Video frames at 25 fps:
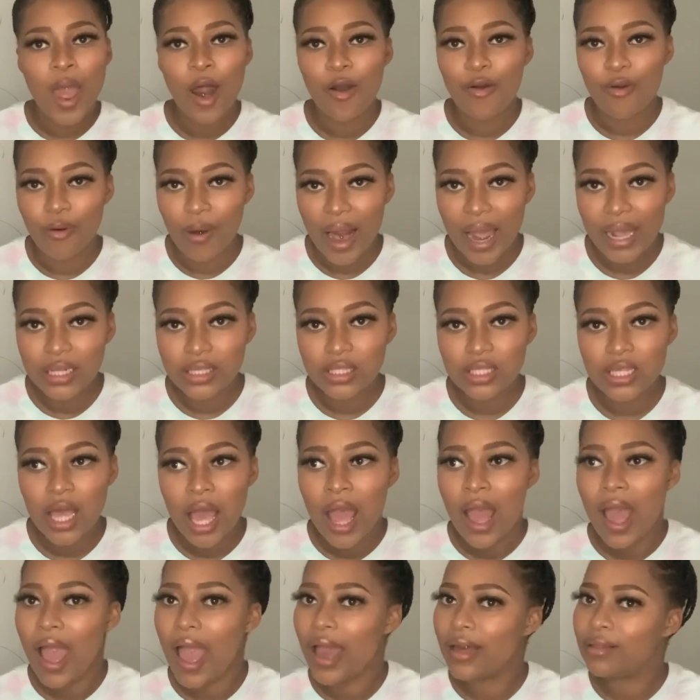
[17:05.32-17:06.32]
right?
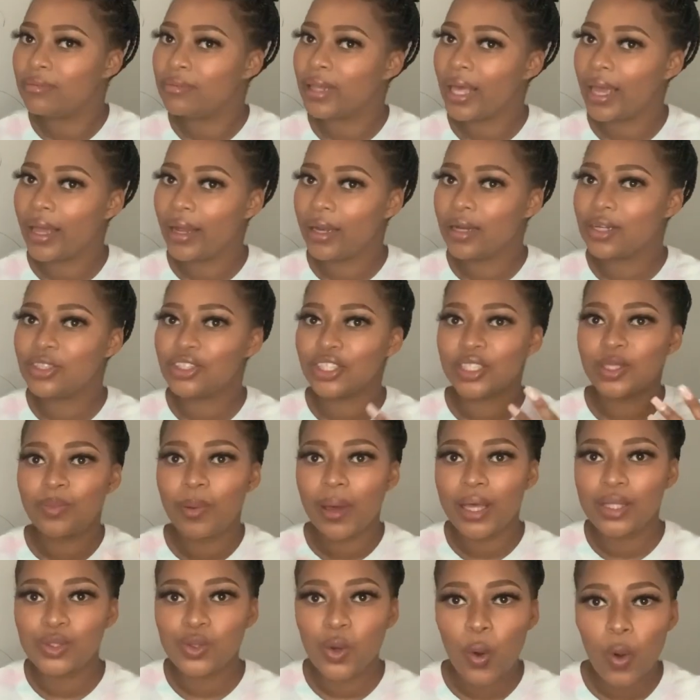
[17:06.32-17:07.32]
And then just
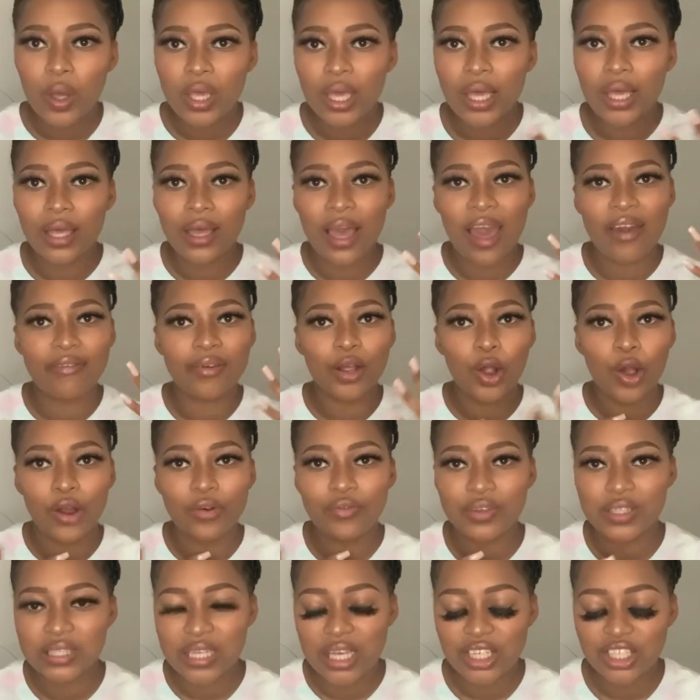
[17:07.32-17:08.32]
by talking, having
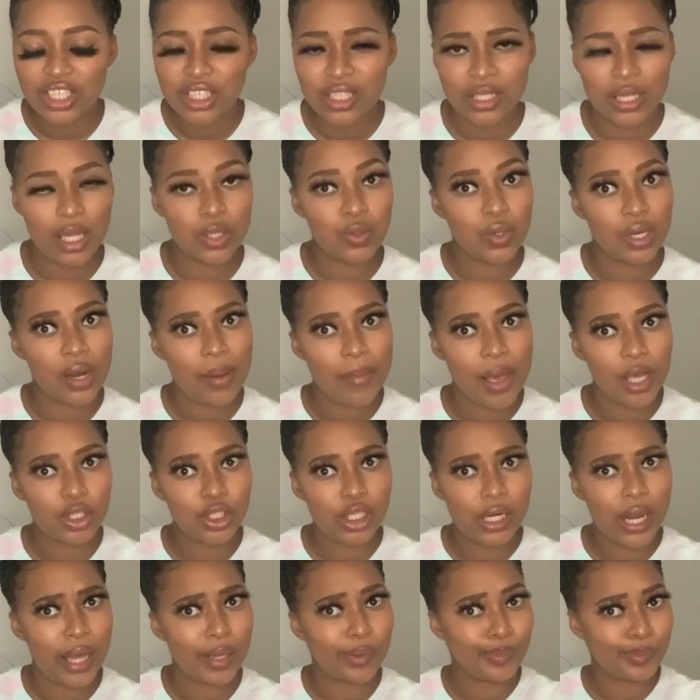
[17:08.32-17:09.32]
conversations, that's when I'm
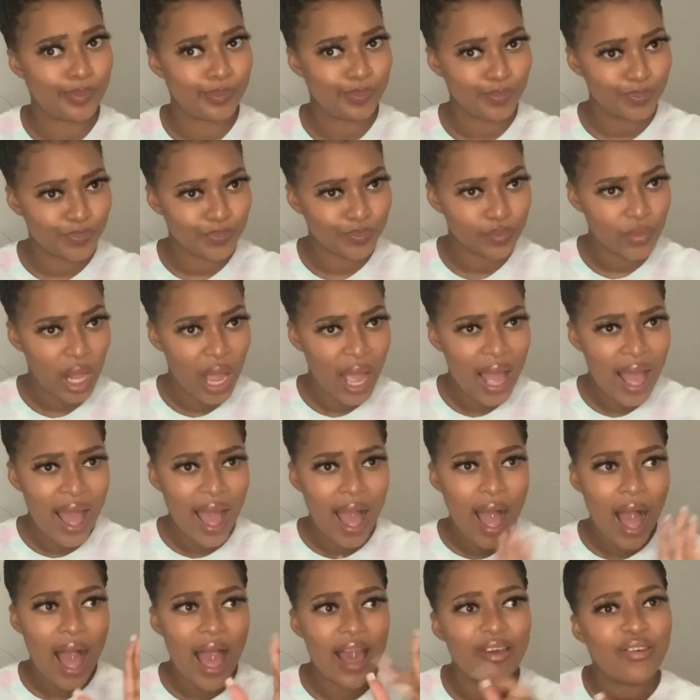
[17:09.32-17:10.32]
actually like,
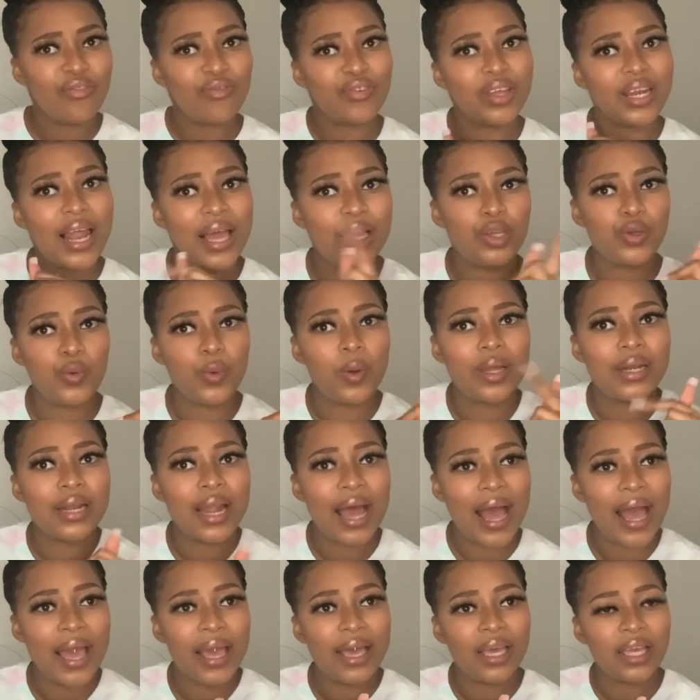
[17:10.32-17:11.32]
I feel like you and
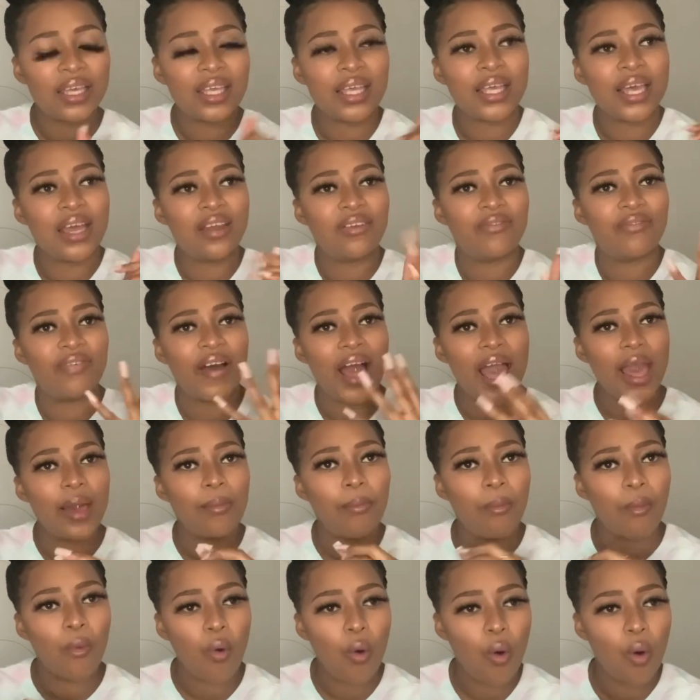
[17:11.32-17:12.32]
I can vibe
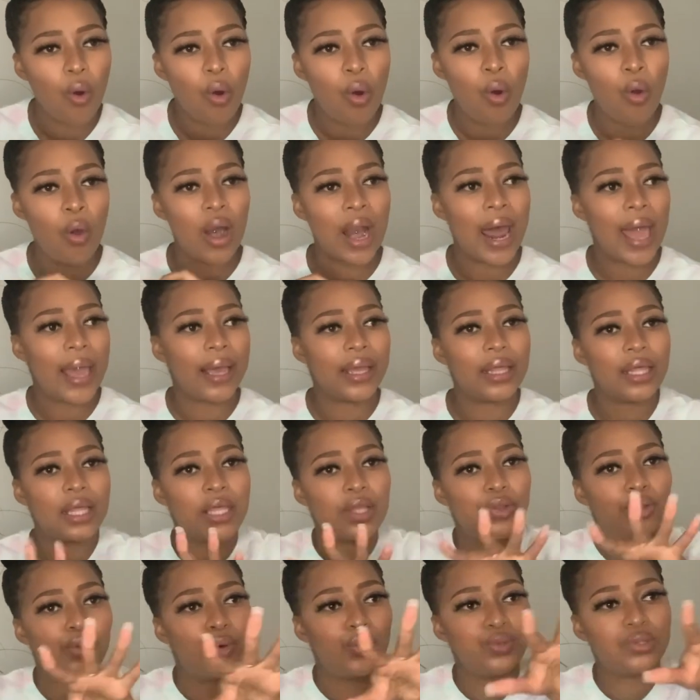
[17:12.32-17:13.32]
more, or like
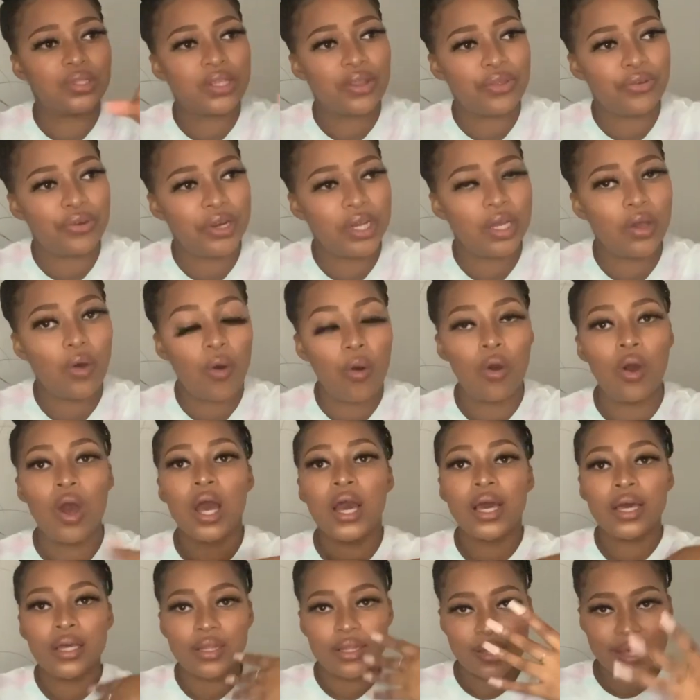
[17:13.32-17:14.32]
those three, or
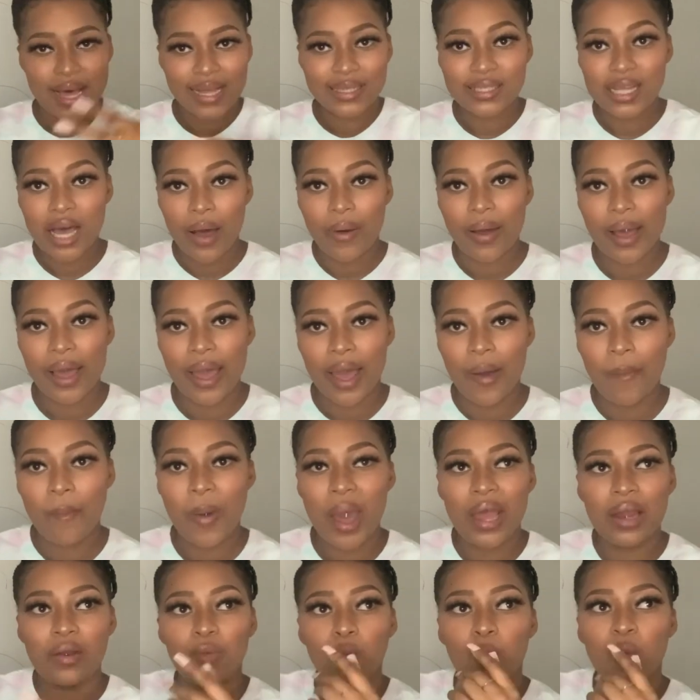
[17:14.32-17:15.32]
that's how I am.
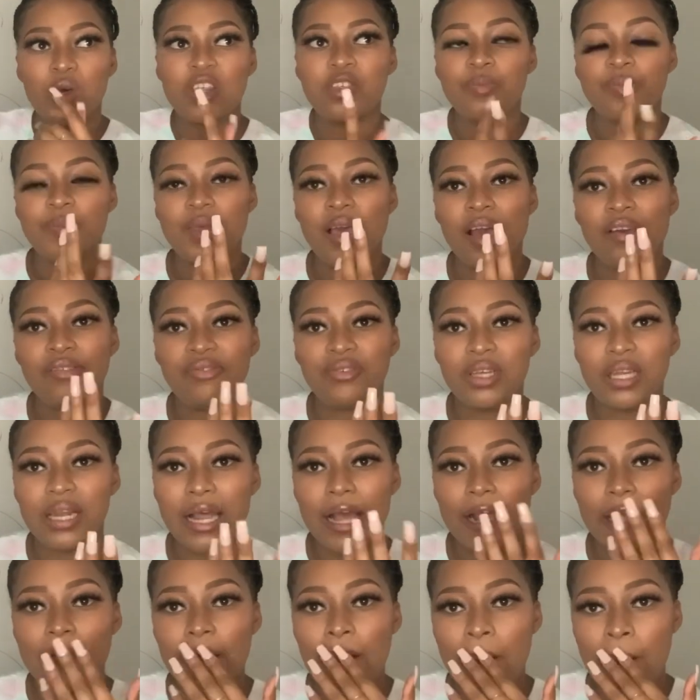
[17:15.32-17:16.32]
And with me, I feel
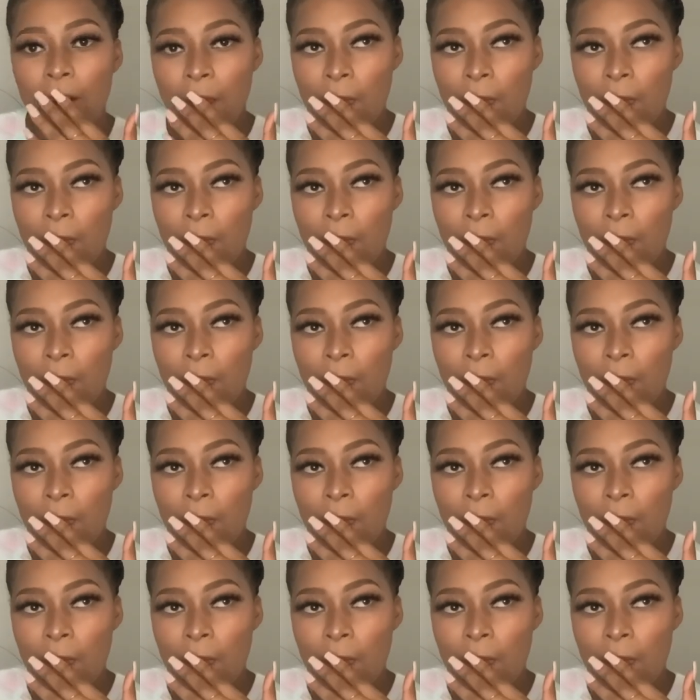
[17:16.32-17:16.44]
like